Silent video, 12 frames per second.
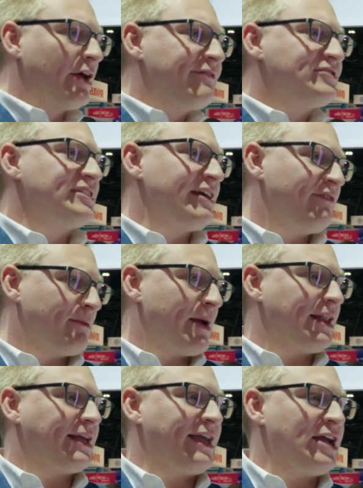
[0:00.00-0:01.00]
life saving
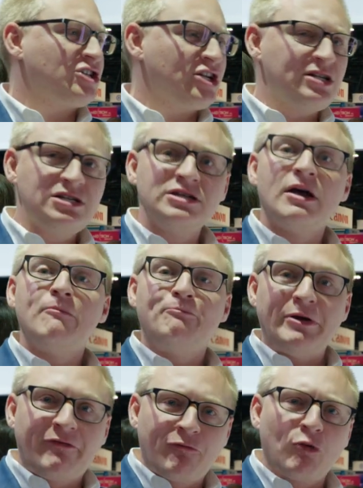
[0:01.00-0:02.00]
medications
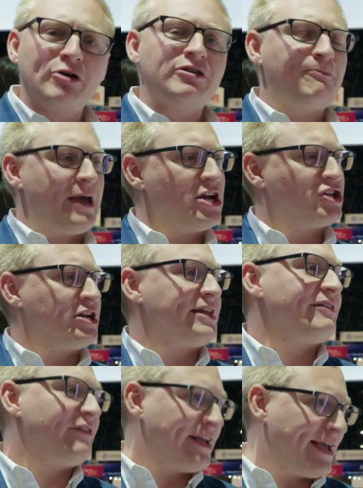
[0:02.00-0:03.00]
before the patient
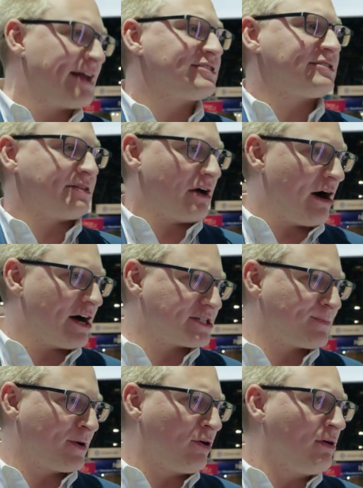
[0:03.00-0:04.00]
even gets to the
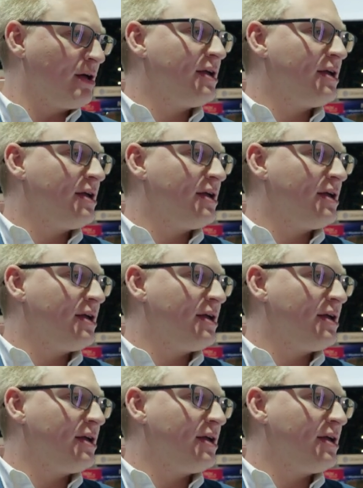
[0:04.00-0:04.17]
hospital.